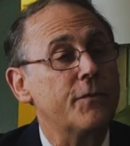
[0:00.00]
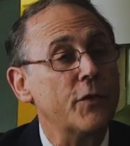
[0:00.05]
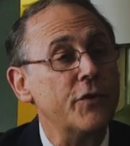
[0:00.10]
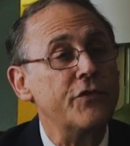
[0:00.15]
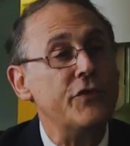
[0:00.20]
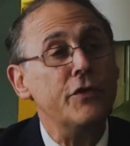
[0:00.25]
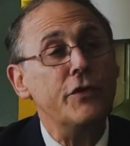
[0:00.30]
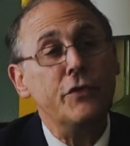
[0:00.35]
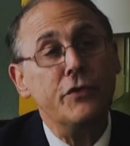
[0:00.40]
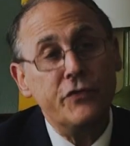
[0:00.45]

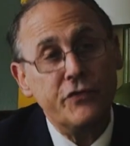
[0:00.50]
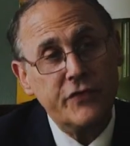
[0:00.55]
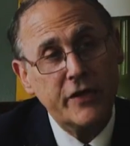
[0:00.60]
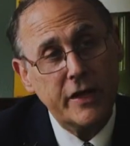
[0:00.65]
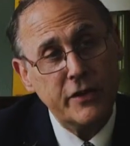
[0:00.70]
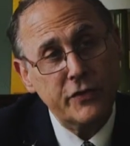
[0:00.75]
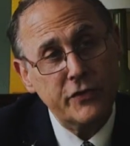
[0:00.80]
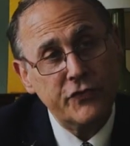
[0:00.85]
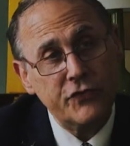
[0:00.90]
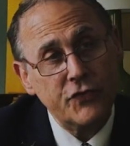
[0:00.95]
first thing you
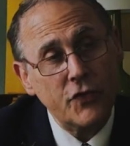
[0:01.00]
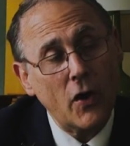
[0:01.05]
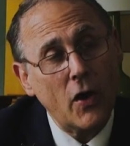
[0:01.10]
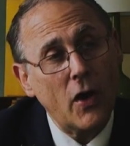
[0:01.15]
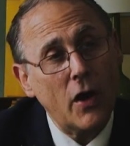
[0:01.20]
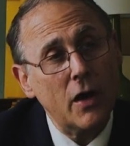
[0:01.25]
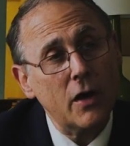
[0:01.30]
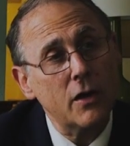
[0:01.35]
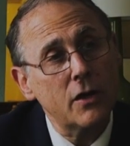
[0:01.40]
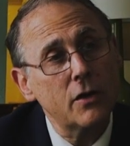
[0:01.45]
said you
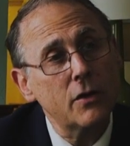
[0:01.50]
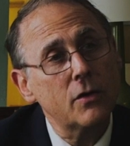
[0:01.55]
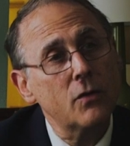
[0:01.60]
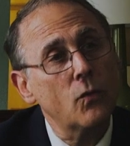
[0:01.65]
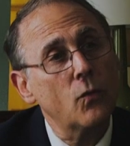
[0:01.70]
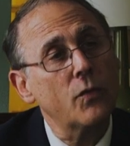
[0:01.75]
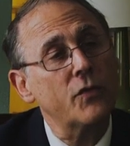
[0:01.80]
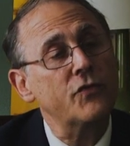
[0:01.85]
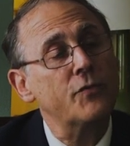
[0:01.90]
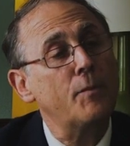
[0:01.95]
saw
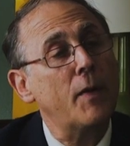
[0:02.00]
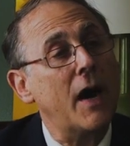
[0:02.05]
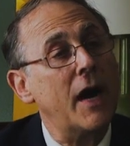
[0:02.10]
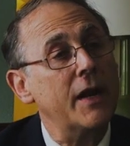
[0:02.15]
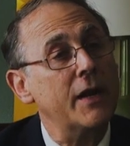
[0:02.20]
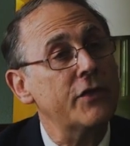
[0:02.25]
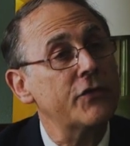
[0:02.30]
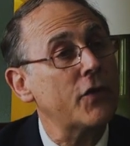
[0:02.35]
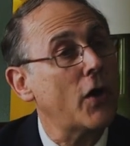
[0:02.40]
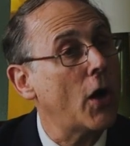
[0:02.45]
was
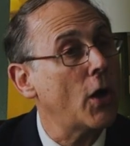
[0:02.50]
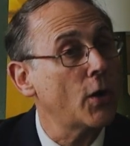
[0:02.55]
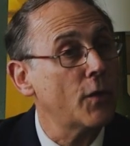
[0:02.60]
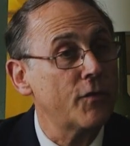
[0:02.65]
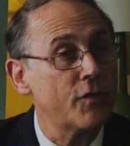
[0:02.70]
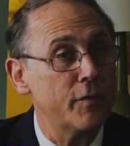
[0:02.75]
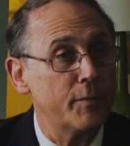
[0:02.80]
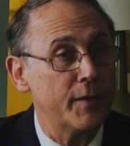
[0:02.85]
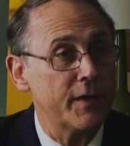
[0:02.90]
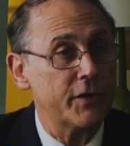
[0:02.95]
bodies all
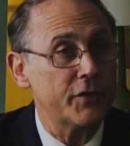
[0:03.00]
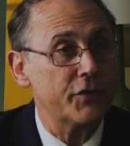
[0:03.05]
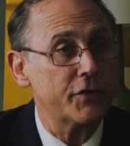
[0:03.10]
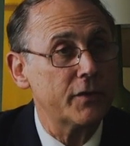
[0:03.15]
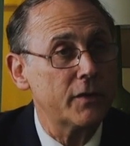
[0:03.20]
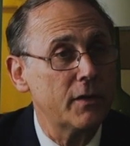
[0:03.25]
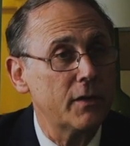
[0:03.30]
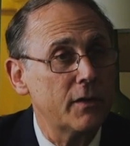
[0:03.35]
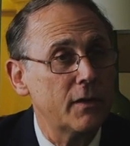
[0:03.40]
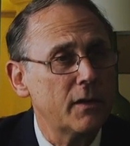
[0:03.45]
over the beach.
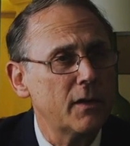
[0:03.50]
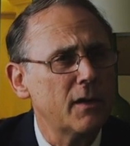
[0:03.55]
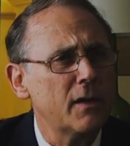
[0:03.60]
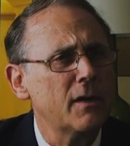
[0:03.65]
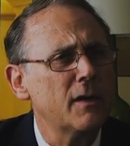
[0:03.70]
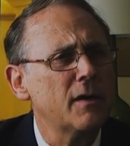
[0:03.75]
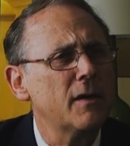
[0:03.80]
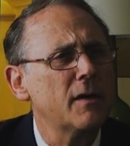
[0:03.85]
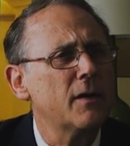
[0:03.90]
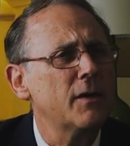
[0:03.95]
All over
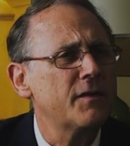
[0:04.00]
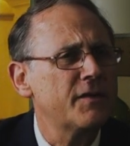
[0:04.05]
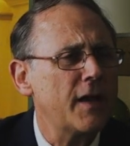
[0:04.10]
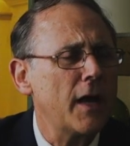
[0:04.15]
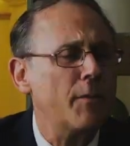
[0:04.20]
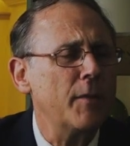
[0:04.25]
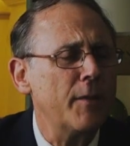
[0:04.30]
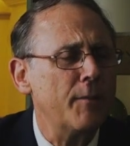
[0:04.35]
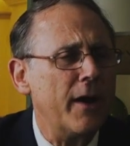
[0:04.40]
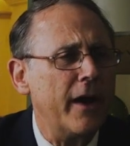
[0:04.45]
the beach.
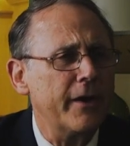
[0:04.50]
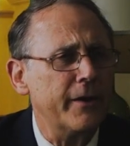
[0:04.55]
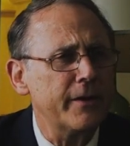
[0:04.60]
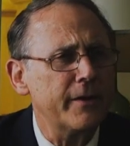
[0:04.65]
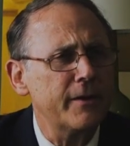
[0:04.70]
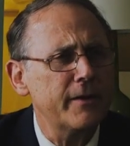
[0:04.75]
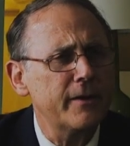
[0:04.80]
Tell me about it.